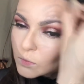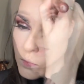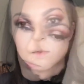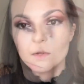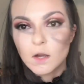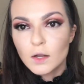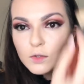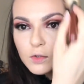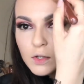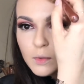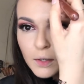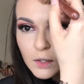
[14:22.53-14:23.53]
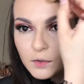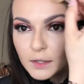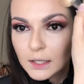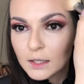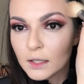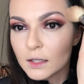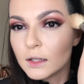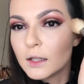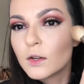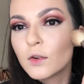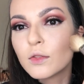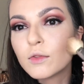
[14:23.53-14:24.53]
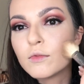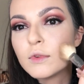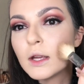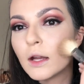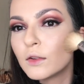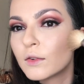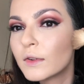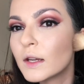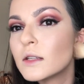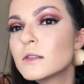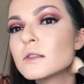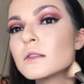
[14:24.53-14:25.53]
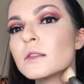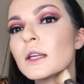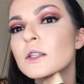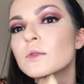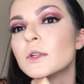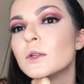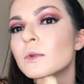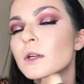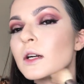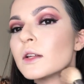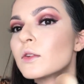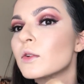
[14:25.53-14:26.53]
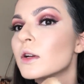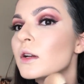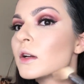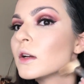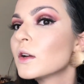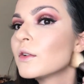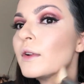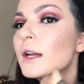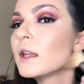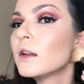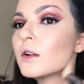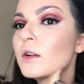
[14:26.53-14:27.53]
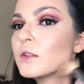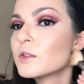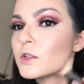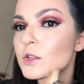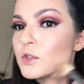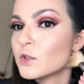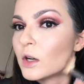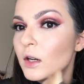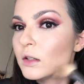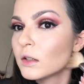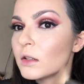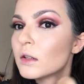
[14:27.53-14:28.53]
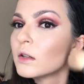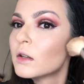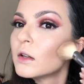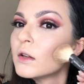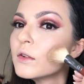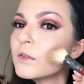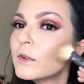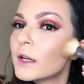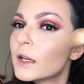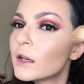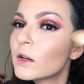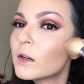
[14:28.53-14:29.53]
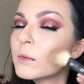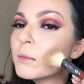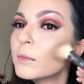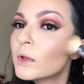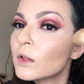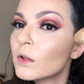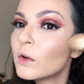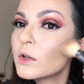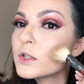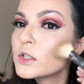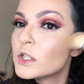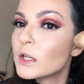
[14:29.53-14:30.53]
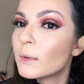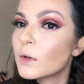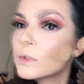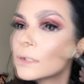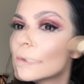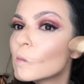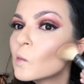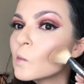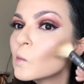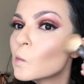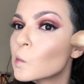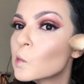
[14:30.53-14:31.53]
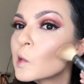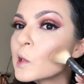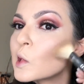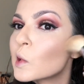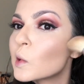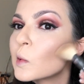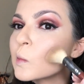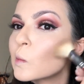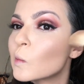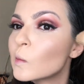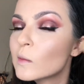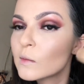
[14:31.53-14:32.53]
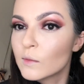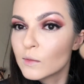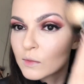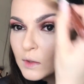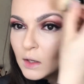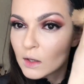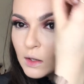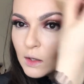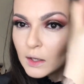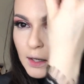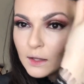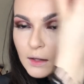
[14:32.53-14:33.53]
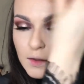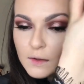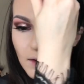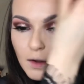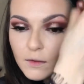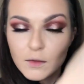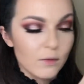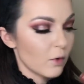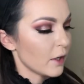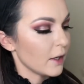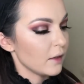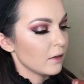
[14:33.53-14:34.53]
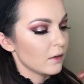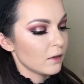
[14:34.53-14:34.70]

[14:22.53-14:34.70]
So with contour, you want to create like a letter 3 on your face. That's where you would contour. Right here under your jaw, right here below your cheekbones, right here, and on the side of the forehead.